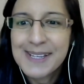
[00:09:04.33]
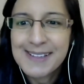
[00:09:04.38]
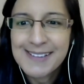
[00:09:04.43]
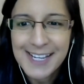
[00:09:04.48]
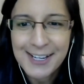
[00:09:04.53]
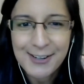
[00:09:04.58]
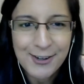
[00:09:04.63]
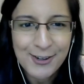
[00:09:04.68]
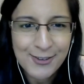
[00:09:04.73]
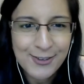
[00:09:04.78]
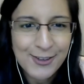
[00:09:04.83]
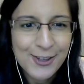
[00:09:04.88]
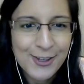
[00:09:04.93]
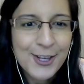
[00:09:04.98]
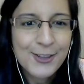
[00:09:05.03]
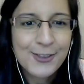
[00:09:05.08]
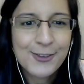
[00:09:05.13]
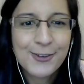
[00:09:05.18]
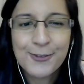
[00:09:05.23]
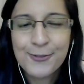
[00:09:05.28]
maintainers.
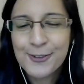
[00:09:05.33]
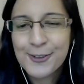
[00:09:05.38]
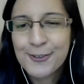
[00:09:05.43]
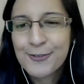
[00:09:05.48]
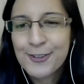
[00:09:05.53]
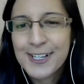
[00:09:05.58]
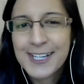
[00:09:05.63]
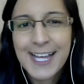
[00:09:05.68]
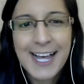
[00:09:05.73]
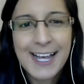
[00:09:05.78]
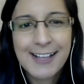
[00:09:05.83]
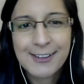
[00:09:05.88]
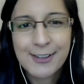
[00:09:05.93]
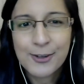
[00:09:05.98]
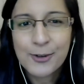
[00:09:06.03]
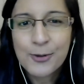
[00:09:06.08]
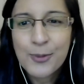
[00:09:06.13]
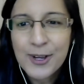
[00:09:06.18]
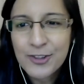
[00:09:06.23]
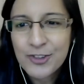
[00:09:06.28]
So feel free to
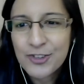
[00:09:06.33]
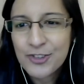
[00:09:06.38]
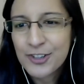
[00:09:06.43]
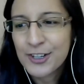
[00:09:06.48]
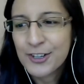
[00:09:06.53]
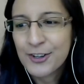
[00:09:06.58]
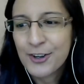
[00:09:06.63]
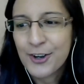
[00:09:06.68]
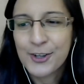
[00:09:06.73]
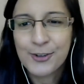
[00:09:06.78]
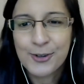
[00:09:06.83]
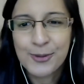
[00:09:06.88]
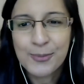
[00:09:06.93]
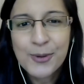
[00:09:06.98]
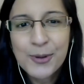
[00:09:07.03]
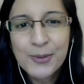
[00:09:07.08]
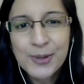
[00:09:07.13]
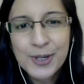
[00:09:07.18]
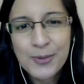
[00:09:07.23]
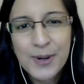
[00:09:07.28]
ask a question on your
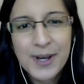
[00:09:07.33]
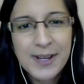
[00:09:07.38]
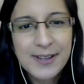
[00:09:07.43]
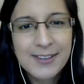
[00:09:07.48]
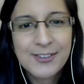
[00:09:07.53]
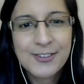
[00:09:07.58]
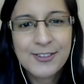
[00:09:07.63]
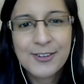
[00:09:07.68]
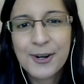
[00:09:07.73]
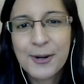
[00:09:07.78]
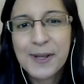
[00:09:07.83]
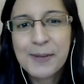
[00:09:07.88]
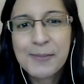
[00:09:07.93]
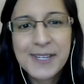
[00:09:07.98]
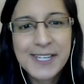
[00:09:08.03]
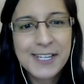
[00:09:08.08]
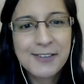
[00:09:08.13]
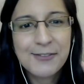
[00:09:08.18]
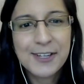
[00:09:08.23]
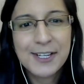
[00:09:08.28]
pull request or
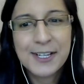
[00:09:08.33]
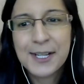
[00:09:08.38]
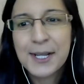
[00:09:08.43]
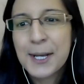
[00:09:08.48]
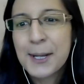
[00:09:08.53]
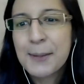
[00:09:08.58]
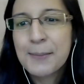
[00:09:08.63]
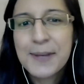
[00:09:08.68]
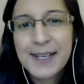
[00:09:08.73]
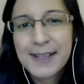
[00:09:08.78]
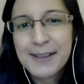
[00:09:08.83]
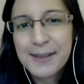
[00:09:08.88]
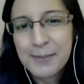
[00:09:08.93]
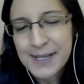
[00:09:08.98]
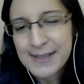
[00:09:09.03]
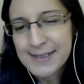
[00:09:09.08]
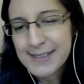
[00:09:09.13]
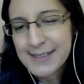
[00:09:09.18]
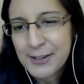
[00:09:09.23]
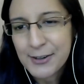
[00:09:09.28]
maybe even ping the
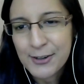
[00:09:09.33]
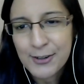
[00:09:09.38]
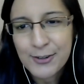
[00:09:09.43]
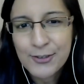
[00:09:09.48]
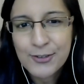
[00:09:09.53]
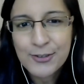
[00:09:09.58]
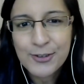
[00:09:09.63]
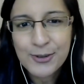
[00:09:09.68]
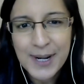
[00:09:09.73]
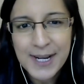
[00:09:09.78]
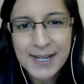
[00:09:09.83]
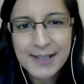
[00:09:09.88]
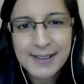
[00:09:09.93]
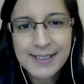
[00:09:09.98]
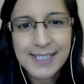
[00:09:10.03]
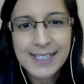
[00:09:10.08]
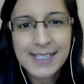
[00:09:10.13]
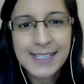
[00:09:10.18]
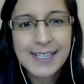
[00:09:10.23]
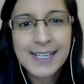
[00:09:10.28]
maintainers
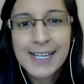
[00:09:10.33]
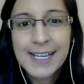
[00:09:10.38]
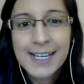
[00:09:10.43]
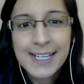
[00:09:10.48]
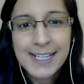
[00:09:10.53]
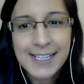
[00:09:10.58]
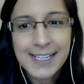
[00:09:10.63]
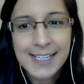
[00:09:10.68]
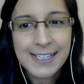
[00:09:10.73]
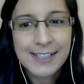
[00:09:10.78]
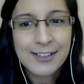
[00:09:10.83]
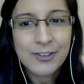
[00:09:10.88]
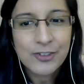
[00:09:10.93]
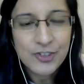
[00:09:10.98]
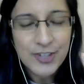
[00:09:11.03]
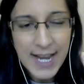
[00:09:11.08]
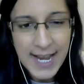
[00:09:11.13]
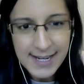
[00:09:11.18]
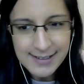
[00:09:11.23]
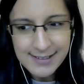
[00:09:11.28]
directly in
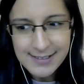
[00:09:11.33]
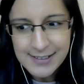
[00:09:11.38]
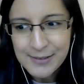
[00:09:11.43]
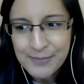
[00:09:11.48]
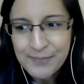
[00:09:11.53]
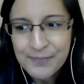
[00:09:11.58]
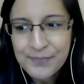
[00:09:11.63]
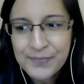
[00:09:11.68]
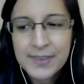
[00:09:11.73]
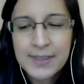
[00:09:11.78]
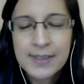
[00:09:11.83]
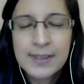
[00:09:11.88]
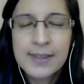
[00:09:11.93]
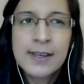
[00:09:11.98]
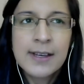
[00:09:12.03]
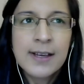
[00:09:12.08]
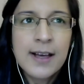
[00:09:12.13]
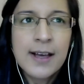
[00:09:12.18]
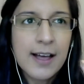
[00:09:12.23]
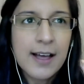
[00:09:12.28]
chat.
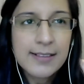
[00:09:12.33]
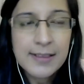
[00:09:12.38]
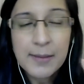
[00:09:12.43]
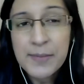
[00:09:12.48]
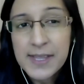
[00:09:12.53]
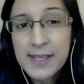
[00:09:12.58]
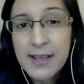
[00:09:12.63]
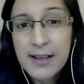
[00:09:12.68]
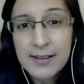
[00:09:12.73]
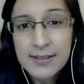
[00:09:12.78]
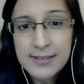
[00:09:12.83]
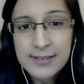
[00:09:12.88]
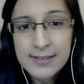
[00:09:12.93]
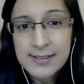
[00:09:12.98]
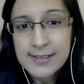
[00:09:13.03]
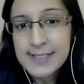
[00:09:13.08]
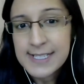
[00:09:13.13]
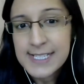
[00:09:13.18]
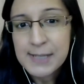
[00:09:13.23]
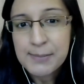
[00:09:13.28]
Uh, something
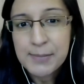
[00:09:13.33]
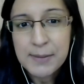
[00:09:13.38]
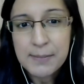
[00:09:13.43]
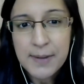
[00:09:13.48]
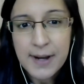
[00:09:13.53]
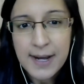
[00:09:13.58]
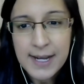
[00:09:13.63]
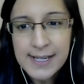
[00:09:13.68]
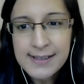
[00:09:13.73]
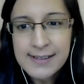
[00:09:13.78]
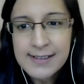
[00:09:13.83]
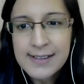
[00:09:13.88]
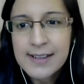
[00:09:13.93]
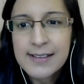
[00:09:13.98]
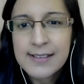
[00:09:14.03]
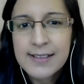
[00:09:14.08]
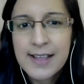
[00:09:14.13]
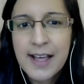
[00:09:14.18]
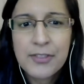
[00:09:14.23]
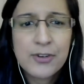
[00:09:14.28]
else to keep in mind
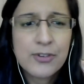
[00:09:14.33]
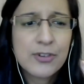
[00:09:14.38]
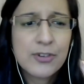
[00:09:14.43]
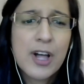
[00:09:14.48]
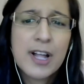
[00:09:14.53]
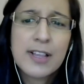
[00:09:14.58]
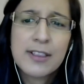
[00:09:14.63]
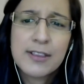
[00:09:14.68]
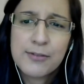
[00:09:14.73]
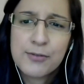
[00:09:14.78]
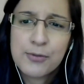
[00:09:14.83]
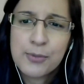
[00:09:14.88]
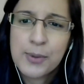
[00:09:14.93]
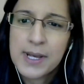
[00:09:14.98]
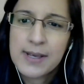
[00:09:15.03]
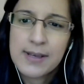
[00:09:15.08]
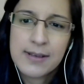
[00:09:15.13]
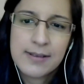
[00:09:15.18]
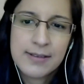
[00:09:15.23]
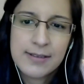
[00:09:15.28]
is that there's lots of
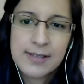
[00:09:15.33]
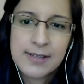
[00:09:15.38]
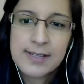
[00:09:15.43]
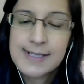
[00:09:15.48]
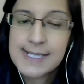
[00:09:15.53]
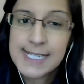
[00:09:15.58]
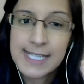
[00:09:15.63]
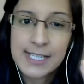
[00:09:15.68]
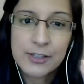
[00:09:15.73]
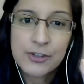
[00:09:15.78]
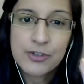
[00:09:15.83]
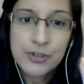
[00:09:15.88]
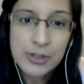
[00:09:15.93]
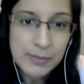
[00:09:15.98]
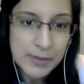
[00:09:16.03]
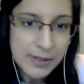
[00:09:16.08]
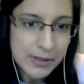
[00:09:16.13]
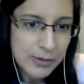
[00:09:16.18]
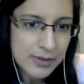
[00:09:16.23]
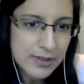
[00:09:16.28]
ways to
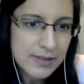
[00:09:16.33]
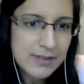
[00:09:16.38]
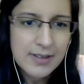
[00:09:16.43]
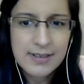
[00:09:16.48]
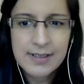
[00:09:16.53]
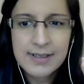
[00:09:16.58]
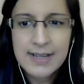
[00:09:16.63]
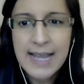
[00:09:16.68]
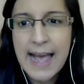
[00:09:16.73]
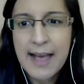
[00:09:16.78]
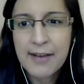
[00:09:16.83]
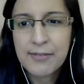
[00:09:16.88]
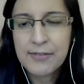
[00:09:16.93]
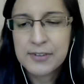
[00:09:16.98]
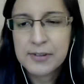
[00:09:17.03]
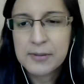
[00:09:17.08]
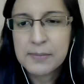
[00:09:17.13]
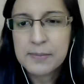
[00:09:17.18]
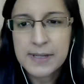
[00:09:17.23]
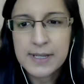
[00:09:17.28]
contribute. It doesn't
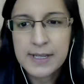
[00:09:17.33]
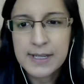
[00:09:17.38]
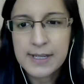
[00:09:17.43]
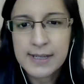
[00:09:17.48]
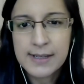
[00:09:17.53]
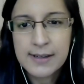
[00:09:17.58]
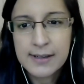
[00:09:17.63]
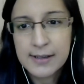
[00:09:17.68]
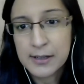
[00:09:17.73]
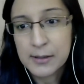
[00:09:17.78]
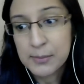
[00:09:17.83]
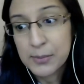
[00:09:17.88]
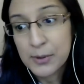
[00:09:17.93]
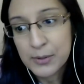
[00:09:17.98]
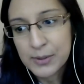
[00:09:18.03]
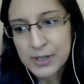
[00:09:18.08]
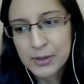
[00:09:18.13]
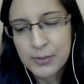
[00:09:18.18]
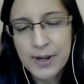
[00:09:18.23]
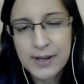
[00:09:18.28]
have to be a
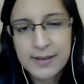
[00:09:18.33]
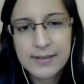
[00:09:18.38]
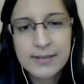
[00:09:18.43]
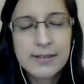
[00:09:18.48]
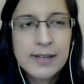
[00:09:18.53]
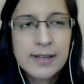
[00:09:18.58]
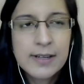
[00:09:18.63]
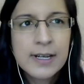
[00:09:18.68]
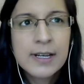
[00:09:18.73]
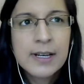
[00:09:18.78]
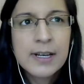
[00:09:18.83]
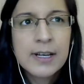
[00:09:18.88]
pull request.